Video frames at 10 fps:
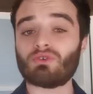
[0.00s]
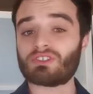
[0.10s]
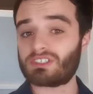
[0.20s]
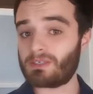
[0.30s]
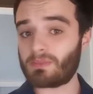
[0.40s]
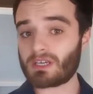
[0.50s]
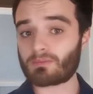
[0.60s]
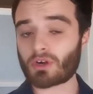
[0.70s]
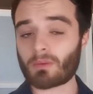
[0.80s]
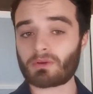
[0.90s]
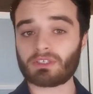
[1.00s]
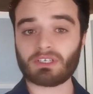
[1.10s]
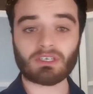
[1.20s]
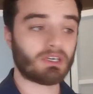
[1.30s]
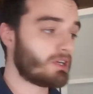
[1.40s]
you sleeping
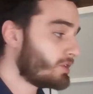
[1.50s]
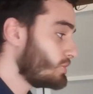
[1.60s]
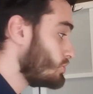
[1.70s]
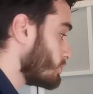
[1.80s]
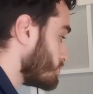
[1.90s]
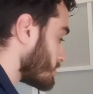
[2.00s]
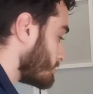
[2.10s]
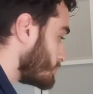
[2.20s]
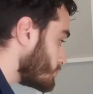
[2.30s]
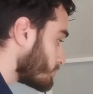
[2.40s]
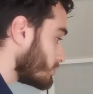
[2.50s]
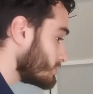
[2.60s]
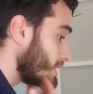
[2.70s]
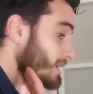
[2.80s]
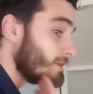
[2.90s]
improperly, you on your computer
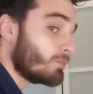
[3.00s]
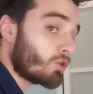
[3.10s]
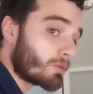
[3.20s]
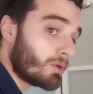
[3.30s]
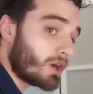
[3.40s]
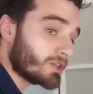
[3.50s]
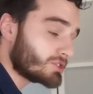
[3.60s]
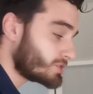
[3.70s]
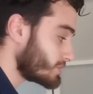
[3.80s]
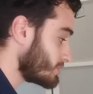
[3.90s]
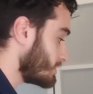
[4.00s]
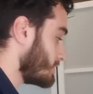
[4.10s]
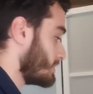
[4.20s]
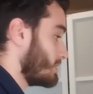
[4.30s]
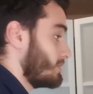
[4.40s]
all day in poor posture,
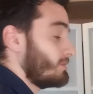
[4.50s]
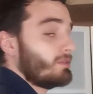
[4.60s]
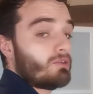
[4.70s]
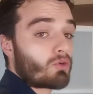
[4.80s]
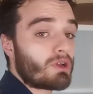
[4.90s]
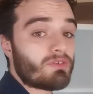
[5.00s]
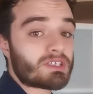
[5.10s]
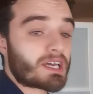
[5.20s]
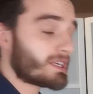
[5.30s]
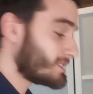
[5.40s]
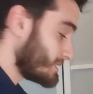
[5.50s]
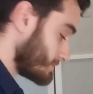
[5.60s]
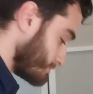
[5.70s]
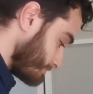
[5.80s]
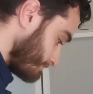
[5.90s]
or even
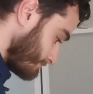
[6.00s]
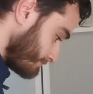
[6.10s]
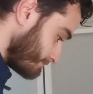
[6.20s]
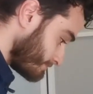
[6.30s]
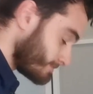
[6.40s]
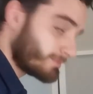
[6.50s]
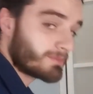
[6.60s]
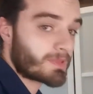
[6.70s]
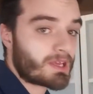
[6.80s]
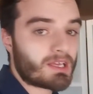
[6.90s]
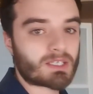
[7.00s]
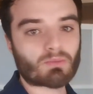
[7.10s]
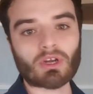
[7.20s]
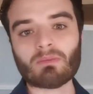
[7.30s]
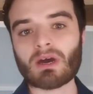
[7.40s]
texting. It's
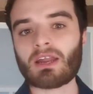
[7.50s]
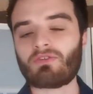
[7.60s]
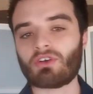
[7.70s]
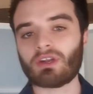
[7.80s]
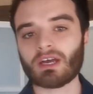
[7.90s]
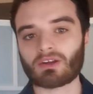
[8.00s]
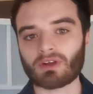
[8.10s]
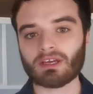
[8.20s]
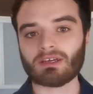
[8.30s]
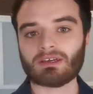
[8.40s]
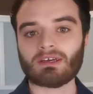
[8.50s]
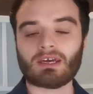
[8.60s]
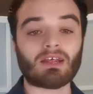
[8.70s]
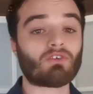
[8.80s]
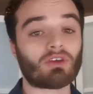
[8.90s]
pretty bad for your neck, right?
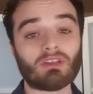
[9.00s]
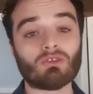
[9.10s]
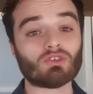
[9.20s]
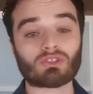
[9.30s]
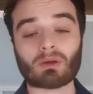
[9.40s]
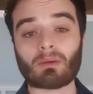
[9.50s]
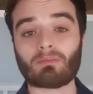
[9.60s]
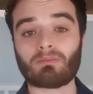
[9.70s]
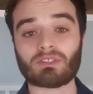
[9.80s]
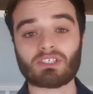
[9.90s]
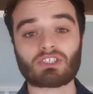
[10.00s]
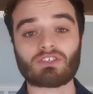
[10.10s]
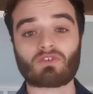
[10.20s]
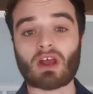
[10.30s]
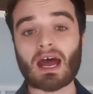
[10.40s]
And if you're in those
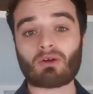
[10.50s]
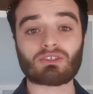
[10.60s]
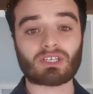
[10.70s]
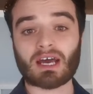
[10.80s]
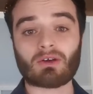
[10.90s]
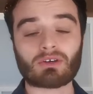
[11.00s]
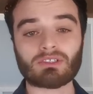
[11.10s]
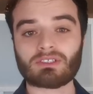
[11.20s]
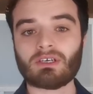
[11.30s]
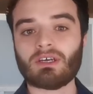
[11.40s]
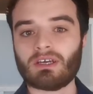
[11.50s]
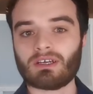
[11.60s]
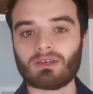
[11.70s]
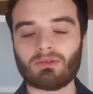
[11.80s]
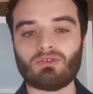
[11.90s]
positions for hours and hours,
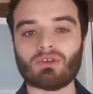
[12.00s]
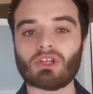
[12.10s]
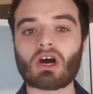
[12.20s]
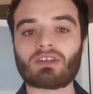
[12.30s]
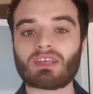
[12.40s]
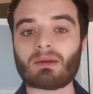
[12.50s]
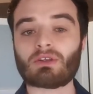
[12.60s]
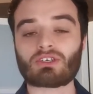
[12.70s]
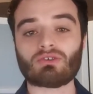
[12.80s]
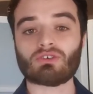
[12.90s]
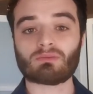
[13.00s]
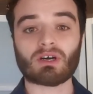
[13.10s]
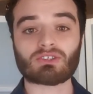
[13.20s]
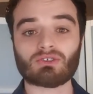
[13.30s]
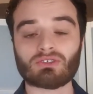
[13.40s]
it can do a lot of damage to those
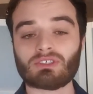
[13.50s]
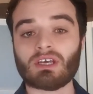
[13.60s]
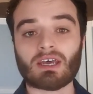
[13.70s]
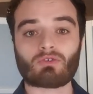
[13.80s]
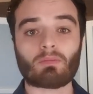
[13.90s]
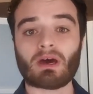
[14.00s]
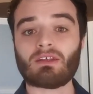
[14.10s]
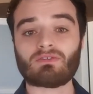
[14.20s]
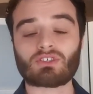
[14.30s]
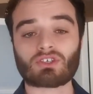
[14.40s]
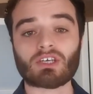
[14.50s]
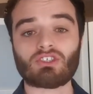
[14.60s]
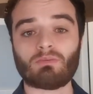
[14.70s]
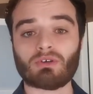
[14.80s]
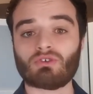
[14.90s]
muscles. And the repetitive
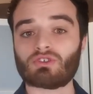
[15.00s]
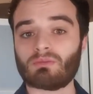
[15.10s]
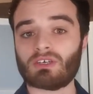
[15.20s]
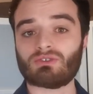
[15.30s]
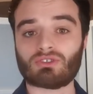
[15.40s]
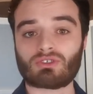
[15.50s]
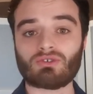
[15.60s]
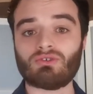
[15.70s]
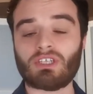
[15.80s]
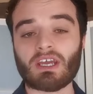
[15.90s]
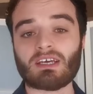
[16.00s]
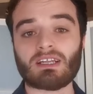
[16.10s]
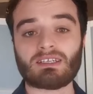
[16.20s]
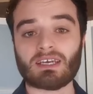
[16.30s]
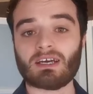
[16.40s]
stress you put those muscles through day in
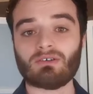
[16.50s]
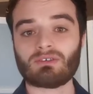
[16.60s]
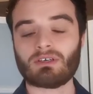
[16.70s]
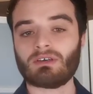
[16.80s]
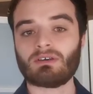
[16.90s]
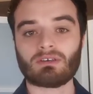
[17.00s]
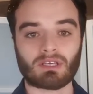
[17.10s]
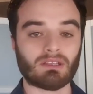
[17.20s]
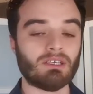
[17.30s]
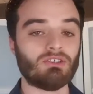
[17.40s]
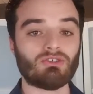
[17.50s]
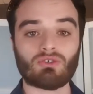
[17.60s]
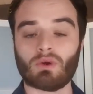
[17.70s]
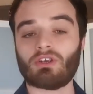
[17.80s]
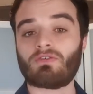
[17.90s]
and day out can lead you
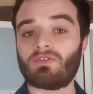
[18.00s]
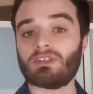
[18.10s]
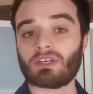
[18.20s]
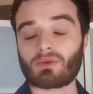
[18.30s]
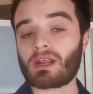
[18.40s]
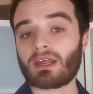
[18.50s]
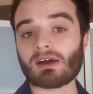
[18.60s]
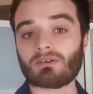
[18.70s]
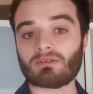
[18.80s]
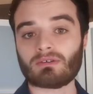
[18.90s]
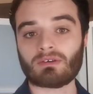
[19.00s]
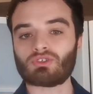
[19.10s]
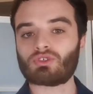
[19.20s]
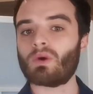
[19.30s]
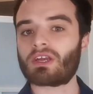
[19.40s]
to what you're feeling right now.
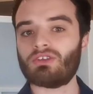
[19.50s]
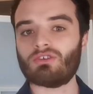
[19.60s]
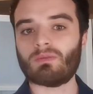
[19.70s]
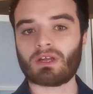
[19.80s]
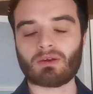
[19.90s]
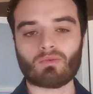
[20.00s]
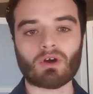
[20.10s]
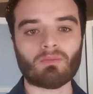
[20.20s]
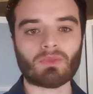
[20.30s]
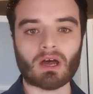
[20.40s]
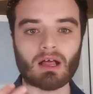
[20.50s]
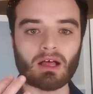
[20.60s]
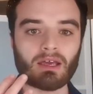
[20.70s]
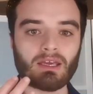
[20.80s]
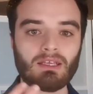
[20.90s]
So what can you do about it? Well,
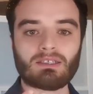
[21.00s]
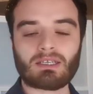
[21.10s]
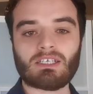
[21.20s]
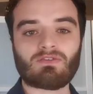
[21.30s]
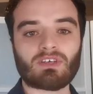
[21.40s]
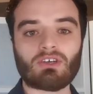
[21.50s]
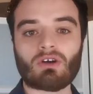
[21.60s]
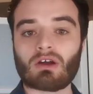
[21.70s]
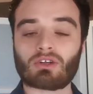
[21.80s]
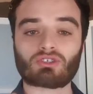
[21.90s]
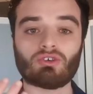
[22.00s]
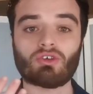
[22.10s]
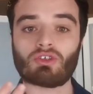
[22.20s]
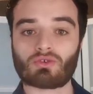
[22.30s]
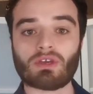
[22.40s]
in today's video, I'm going to show
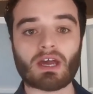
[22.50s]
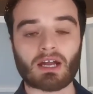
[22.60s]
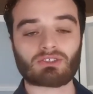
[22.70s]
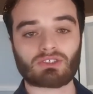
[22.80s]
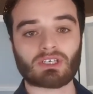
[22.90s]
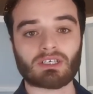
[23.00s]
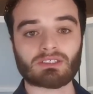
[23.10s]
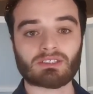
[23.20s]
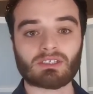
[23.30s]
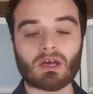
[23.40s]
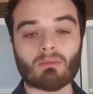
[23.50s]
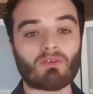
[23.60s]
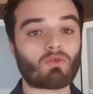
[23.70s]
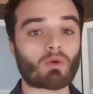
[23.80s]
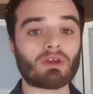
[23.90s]
you 3 exercises.
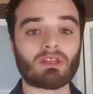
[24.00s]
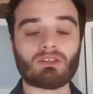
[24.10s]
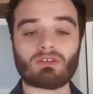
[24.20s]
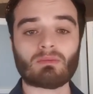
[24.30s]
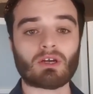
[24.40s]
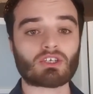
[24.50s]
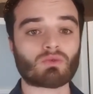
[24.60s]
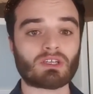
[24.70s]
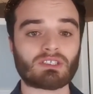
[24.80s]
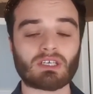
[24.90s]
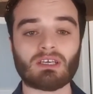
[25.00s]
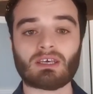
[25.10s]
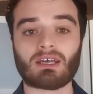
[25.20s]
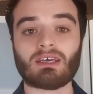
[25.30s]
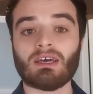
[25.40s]
Before we get into them, I just want to say
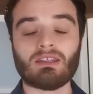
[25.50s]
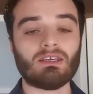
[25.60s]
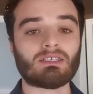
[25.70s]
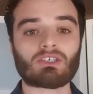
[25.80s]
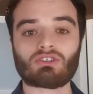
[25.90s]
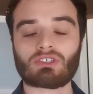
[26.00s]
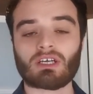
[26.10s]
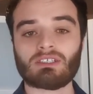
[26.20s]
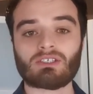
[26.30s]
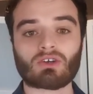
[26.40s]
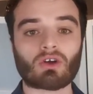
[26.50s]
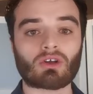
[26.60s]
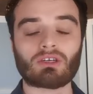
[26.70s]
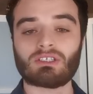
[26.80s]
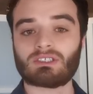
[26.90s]
that these exercises
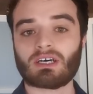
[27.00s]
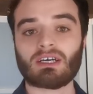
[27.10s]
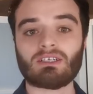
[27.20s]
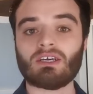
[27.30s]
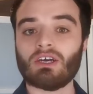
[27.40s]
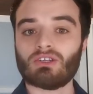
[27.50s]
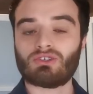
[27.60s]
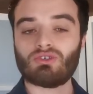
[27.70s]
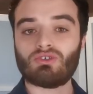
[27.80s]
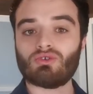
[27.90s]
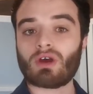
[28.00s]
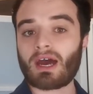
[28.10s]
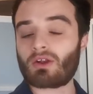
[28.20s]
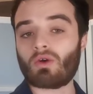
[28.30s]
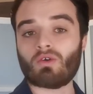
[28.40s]
are designed to do
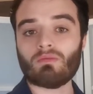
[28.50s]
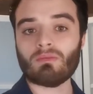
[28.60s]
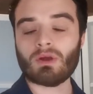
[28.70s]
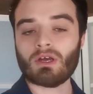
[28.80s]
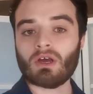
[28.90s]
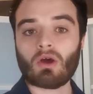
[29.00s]
at home